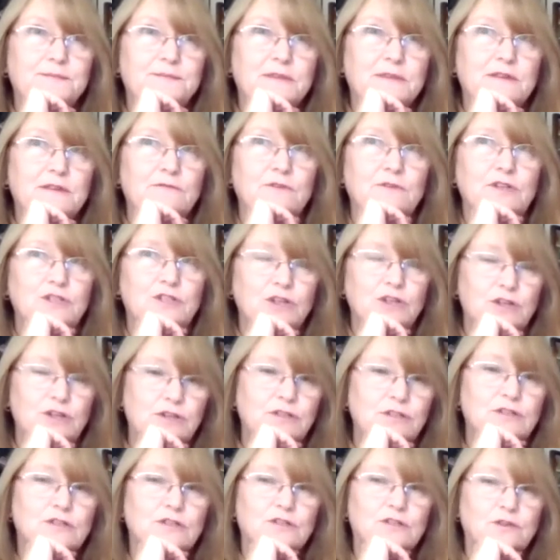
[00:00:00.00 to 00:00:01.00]

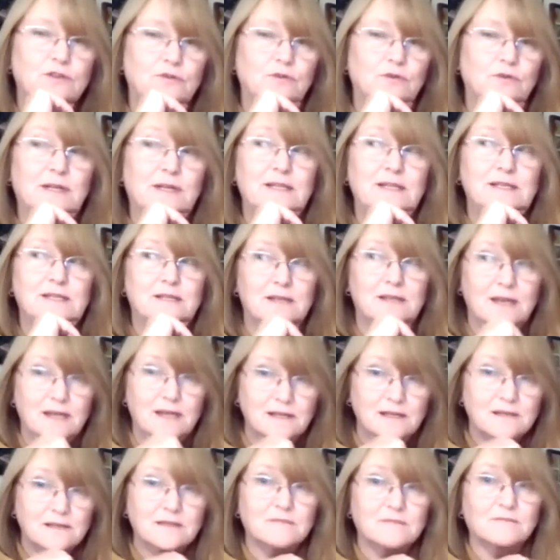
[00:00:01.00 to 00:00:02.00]
returning to school is
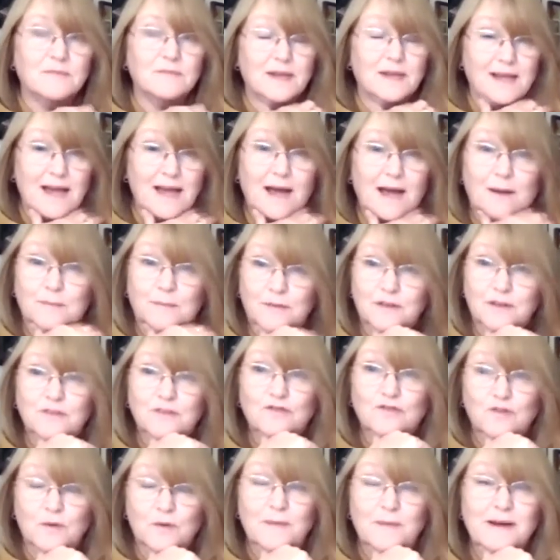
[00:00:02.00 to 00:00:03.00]
is can be
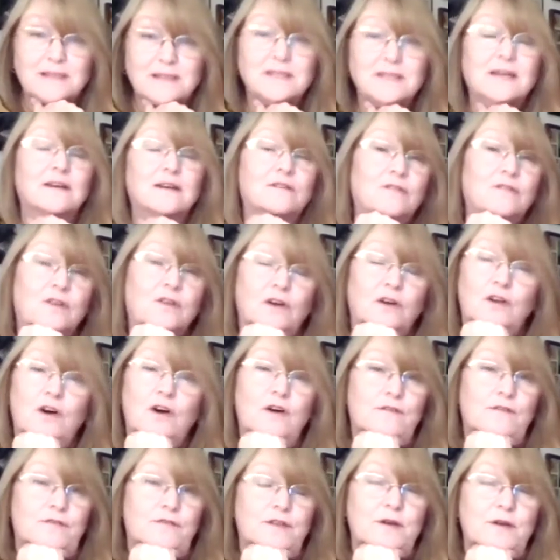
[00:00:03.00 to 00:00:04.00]
traumatic for a
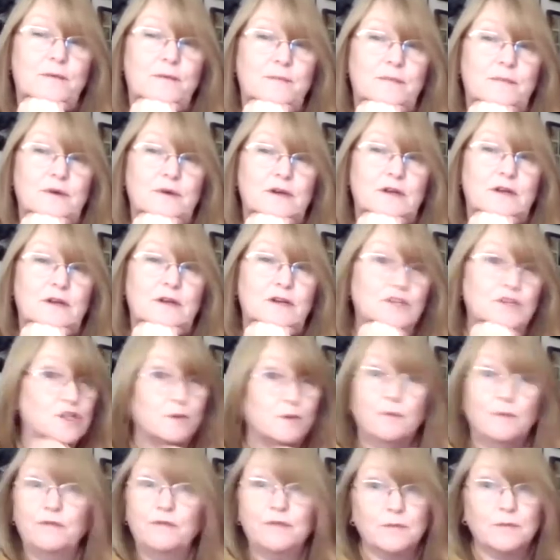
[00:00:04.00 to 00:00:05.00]
lot of them.
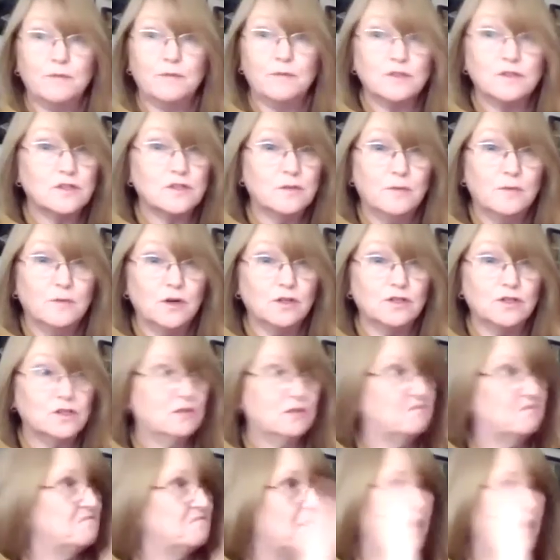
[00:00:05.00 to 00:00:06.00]
Some of them not so much,
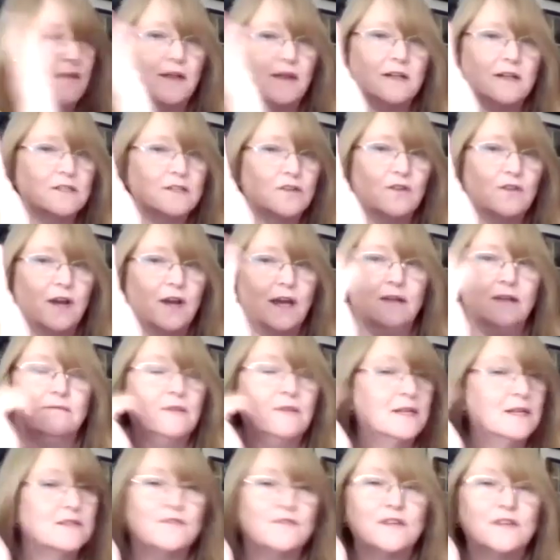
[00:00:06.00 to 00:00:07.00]
and that's great.
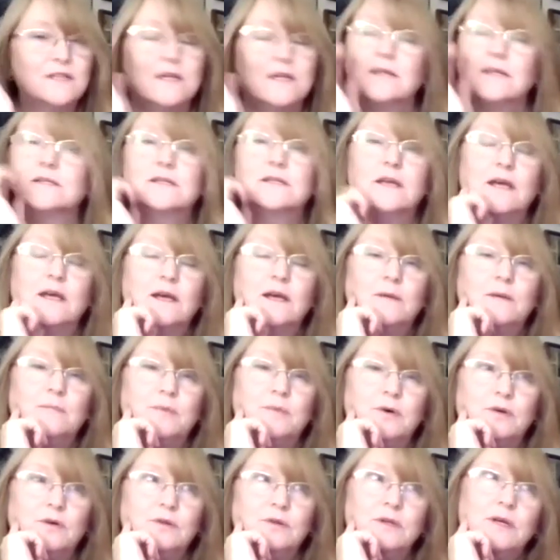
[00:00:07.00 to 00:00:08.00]
That's fantastic.
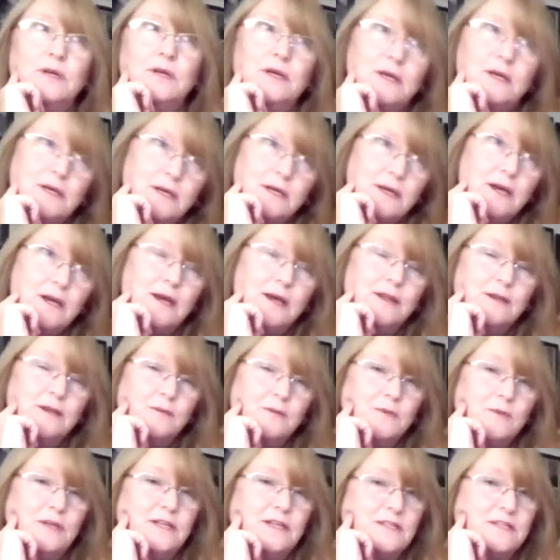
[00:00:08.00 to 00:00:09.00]
But I
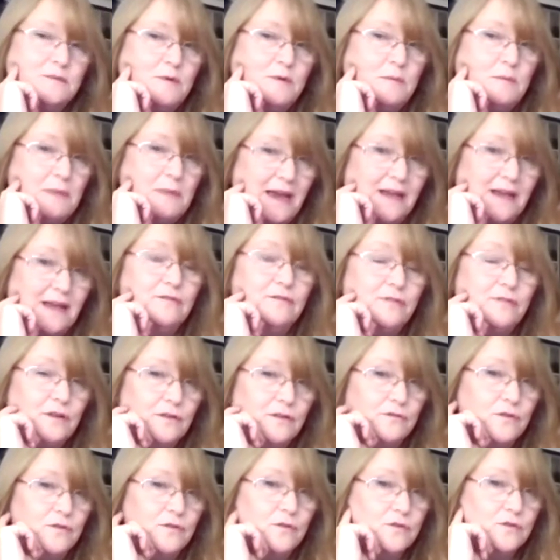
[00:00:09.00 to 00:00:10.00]
think we need to be mindful
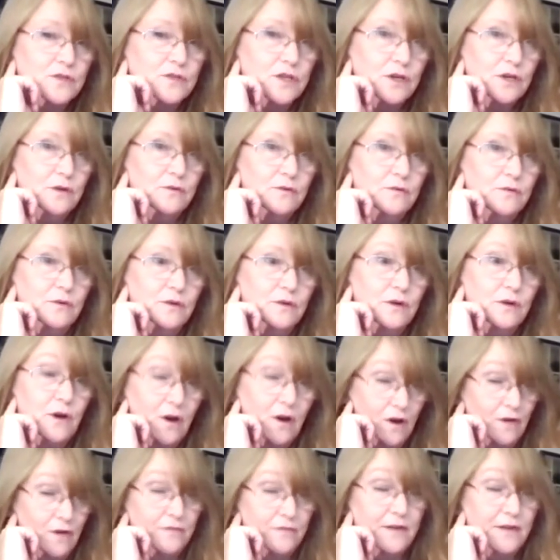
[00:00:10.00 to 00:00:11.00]
of those who
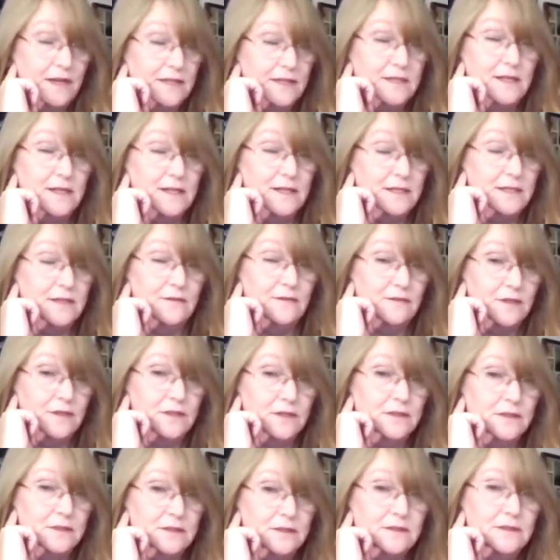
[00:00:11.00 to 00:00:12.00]
are finding it
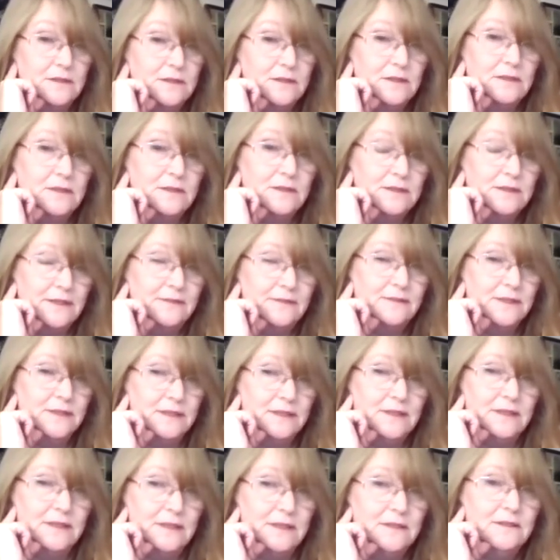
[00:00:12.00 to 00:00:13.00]
difficult. Yeah. Definitely.